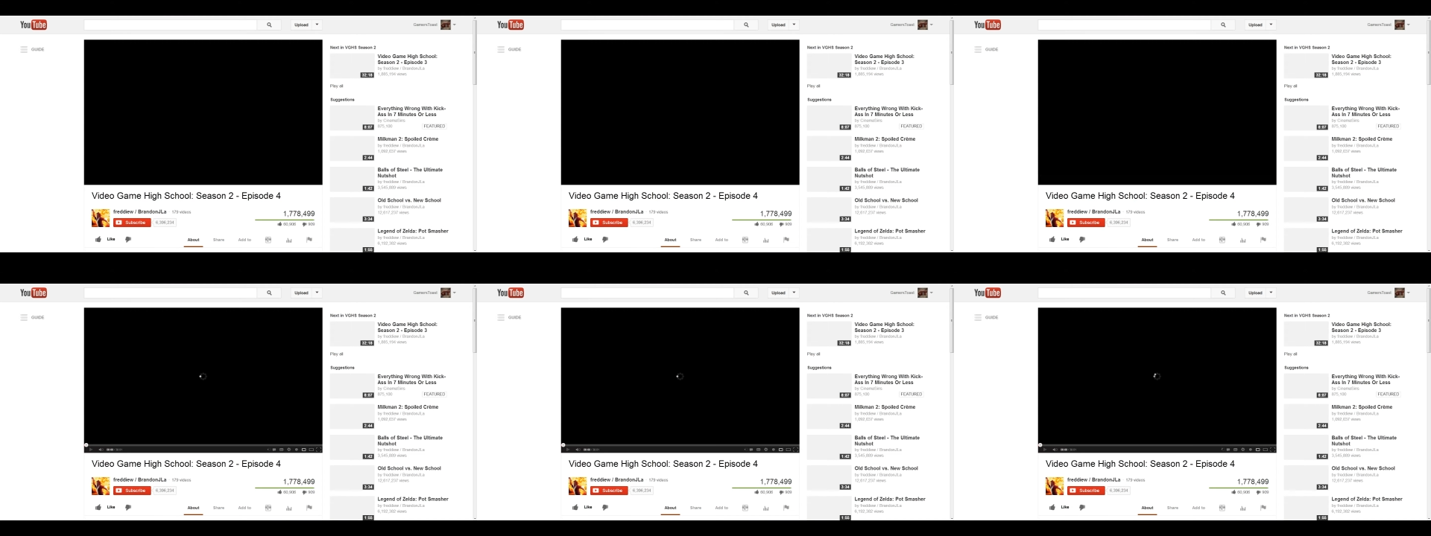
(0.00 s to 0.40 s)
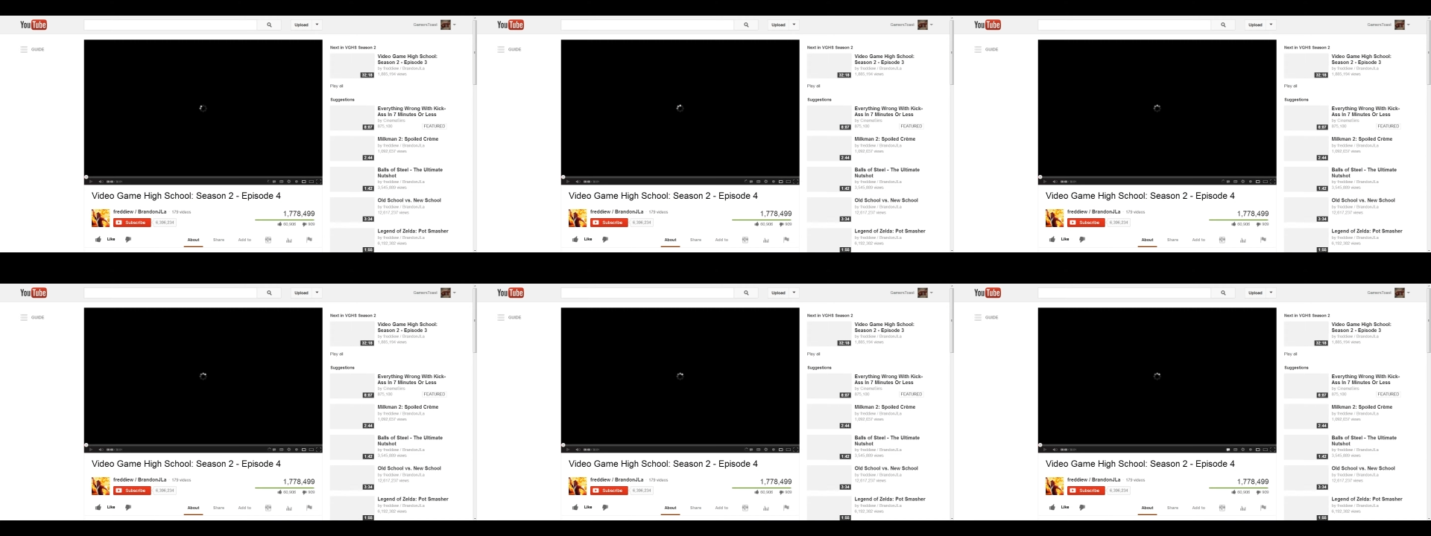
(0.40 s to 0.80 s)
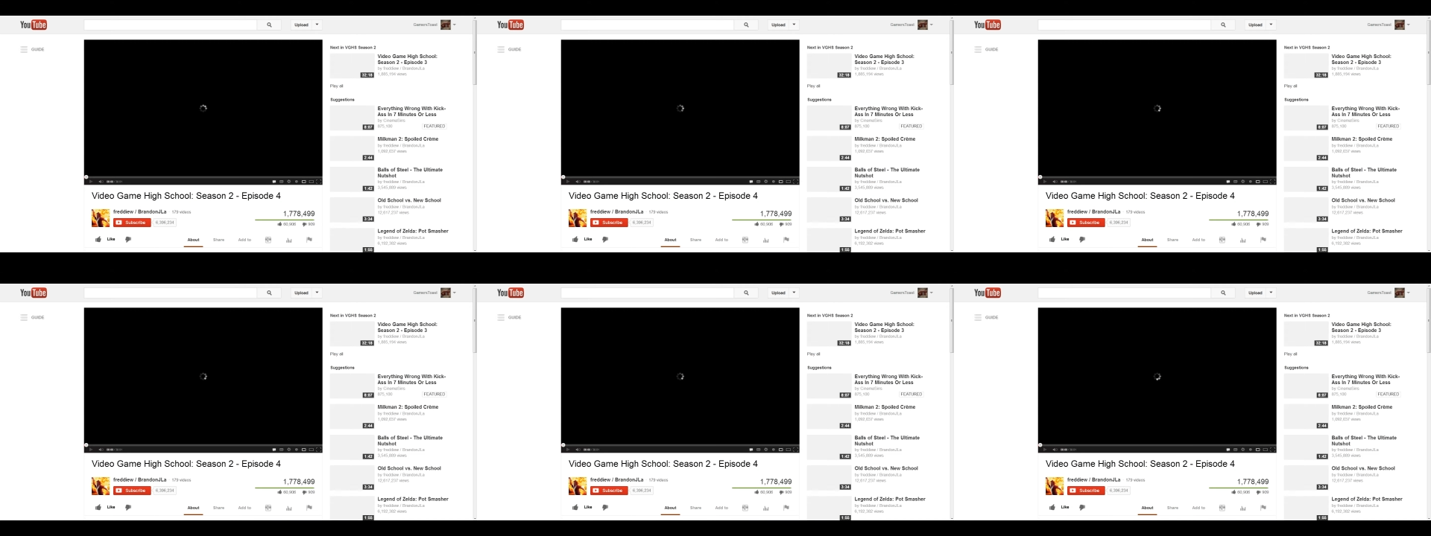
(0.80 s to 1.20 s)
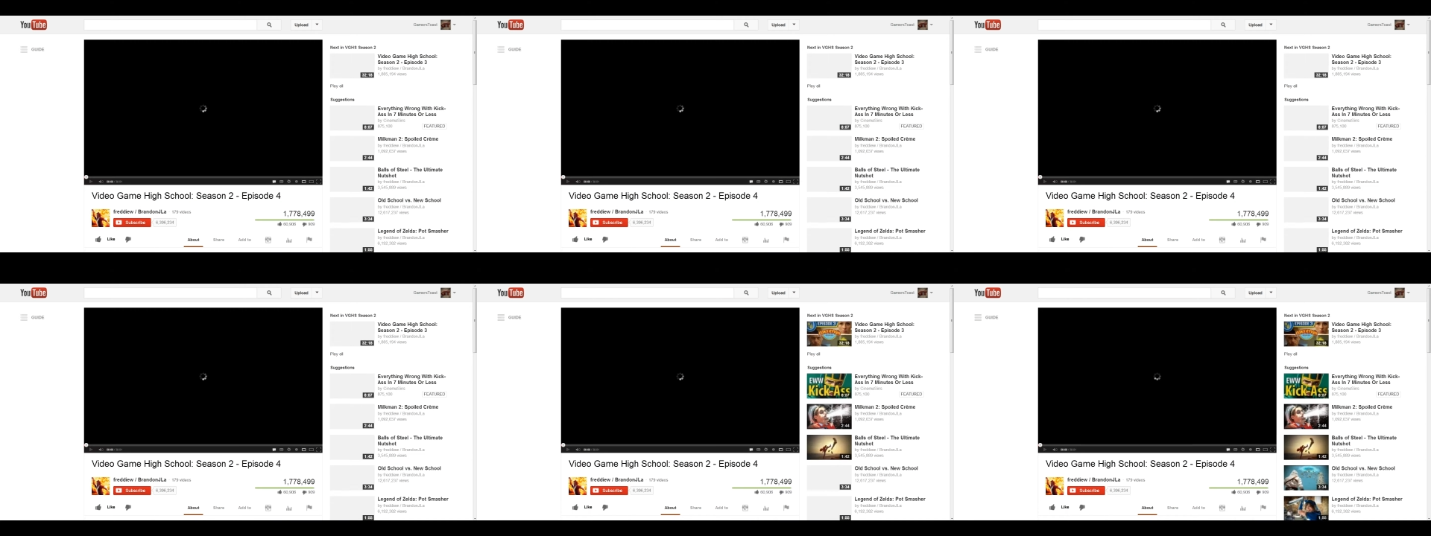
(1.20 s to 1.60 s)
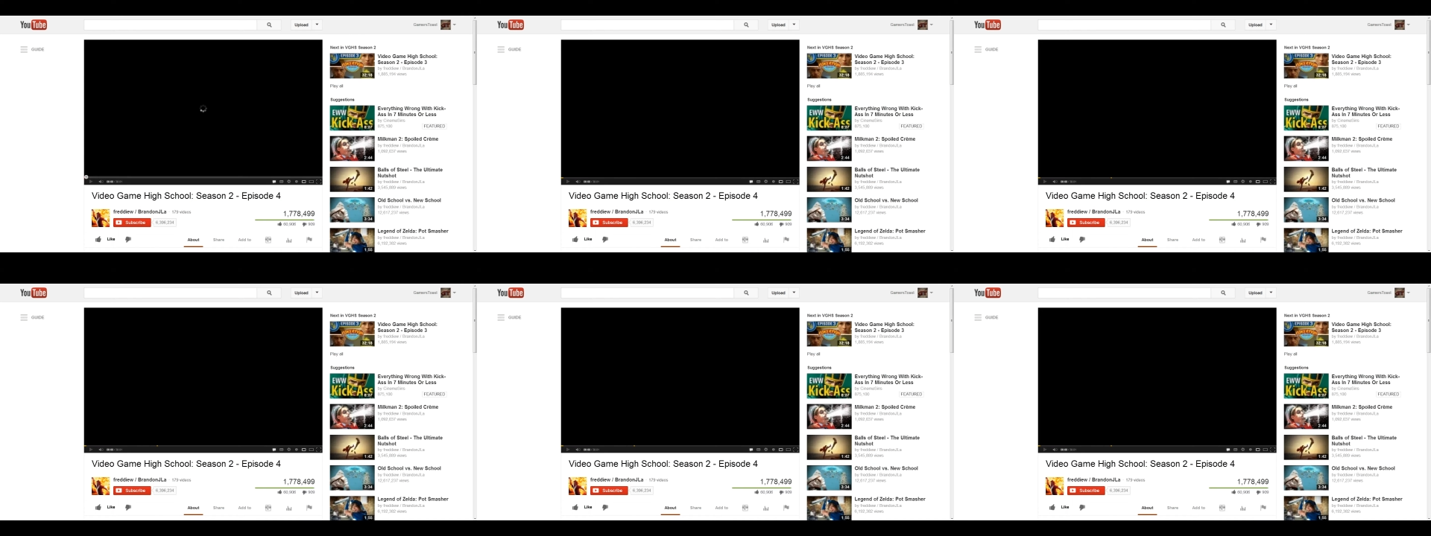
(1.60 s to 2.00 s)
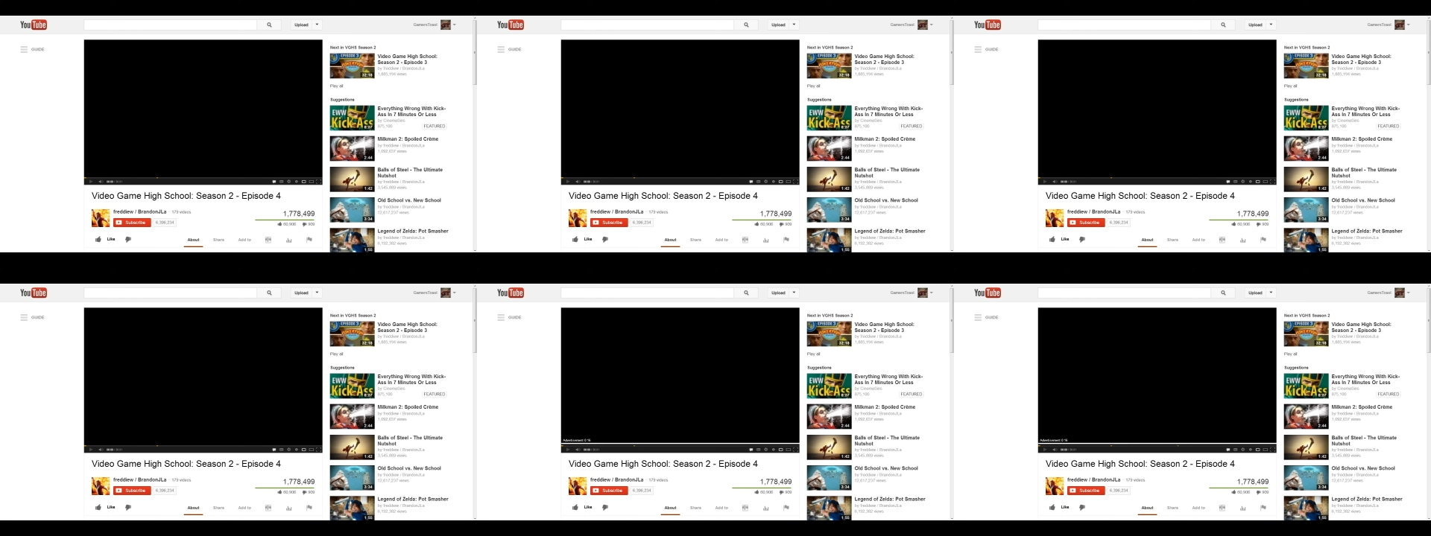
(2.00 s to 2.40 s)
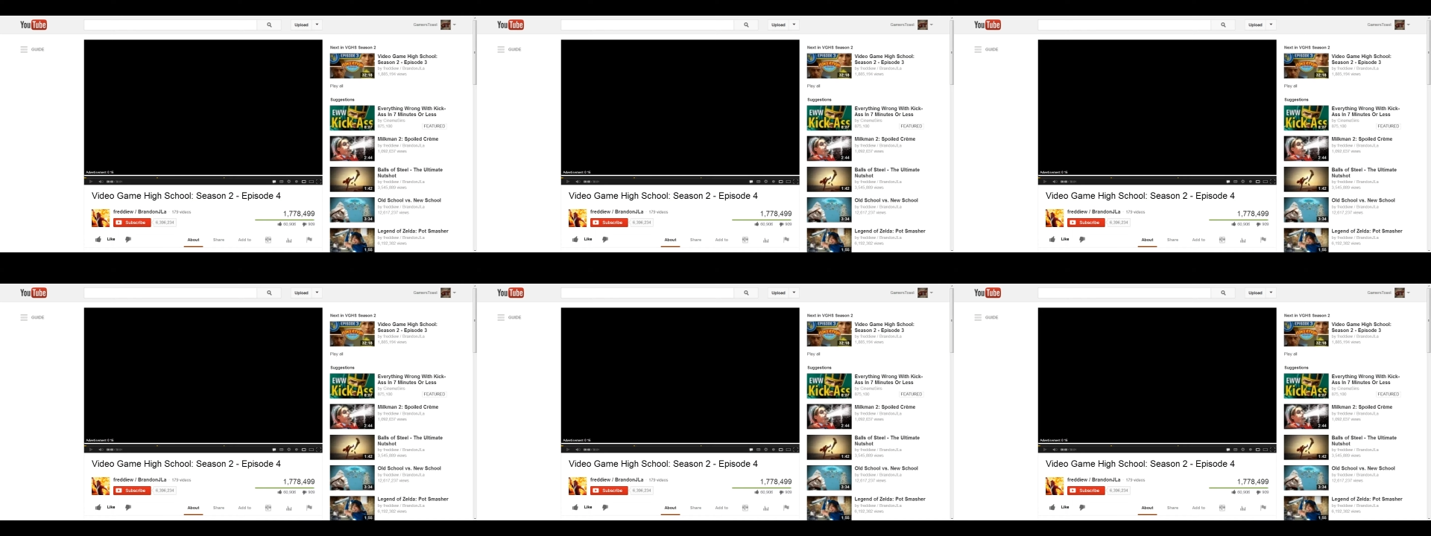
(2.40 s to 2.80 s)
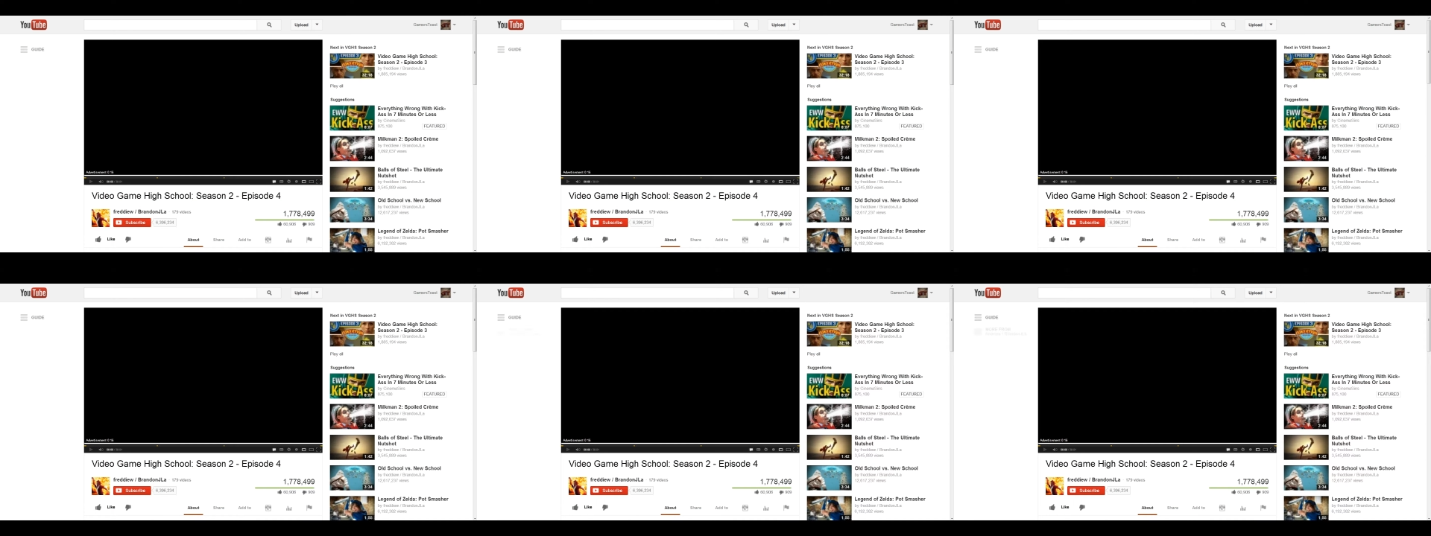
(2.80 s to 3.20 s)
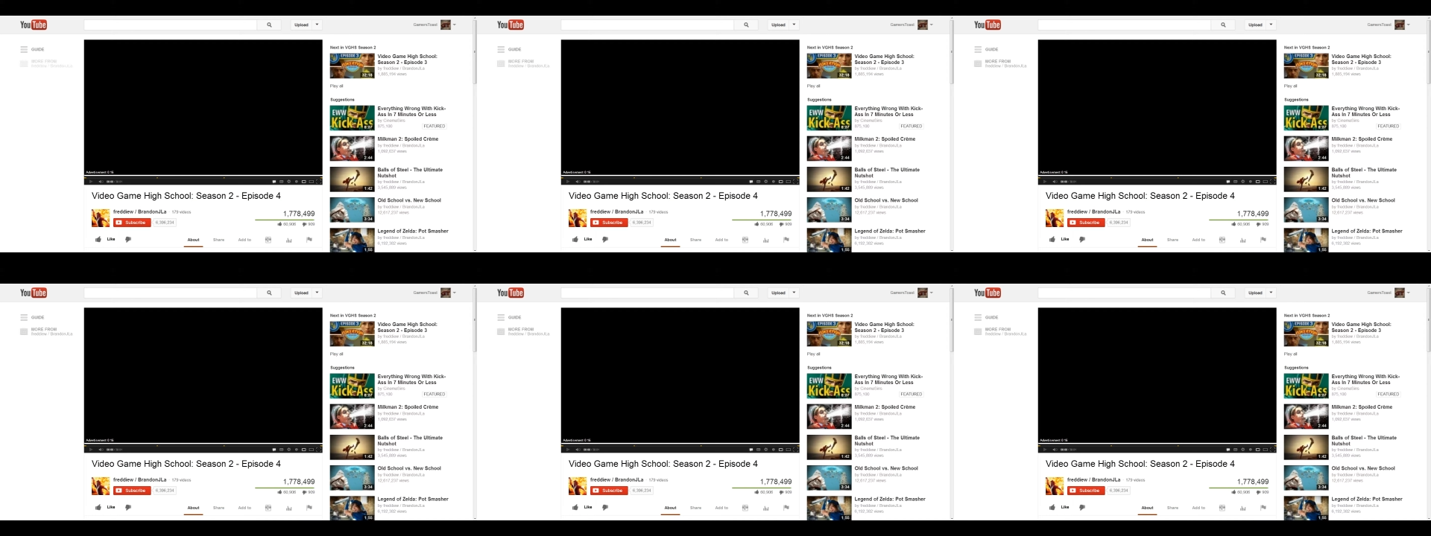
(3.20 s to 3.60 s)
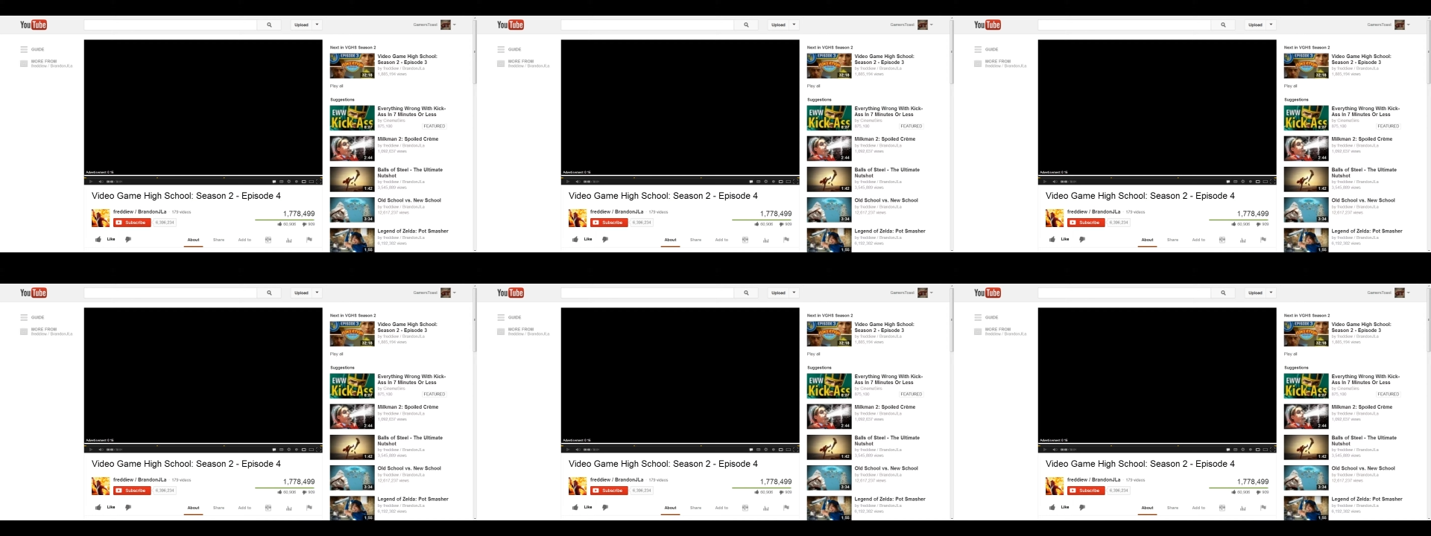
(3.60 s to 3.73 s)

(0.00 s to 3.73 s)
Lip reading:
Nobody's mouth can be seen.